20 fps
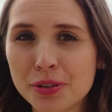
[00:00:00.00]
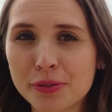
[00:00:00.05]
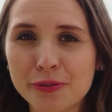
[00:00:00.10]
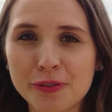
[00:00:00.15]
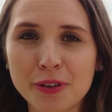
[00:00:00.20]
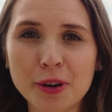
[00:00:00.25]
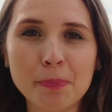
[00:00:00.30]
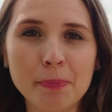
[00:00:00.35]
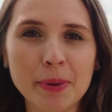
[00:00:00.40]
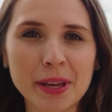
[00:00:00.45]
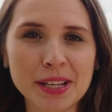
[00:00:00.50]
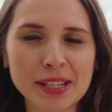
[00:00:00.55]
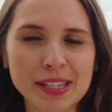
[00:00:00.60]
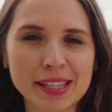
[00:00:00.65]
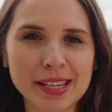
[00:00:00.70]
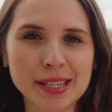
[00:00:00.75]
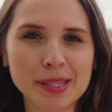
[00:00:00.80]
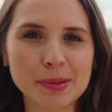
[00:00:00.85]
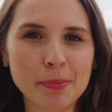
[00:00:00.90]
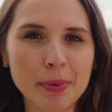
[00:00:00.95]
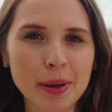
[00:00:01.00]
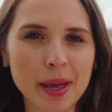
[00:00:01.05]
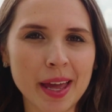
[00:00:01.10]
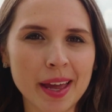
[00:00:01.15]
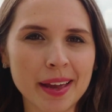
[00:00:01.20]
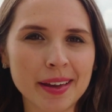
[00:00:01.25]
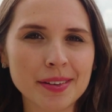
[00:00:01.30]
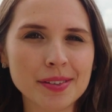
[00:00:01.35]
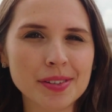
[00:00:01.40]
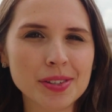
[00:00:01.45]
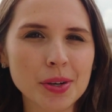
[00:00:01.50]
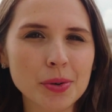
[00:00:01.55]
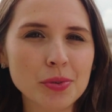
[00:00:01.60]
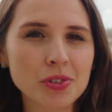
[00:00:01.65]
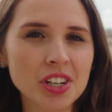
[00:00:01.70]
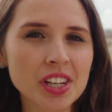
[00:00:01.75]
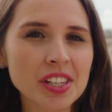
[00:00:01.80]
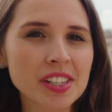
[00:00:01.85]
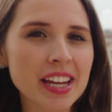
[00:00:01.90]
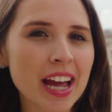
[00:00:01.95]
to foot bills this big, so
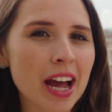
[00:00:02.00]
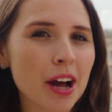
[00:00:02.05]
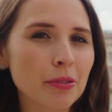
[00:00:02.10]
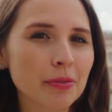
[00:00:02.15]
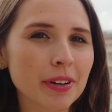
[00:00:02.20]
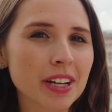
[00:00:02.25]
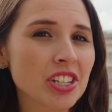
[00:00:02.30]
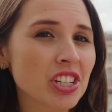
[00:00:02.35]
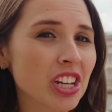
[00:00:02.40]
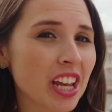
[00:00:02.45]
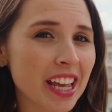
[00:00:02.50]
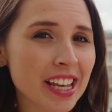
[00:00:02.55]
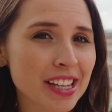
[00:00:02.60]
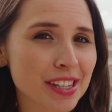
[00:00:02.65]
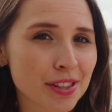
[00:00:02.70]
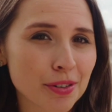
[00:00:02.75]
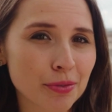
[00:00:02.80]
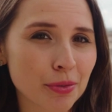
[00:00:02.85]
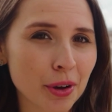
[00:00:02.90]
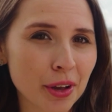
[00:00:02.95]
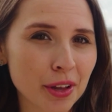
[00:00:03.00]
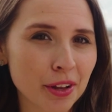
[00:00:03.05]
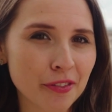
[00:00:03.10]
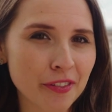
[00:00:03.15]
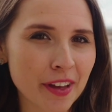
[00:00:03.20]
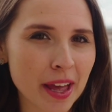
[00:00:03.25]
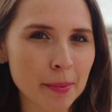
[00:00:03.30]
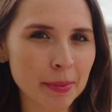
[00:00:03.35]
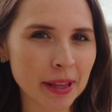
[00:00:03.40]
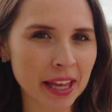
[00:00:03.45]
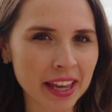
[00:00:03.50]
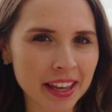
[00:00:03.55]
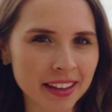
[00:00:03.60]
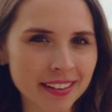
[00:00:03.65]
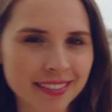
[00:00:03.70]
just how rich is the royal family?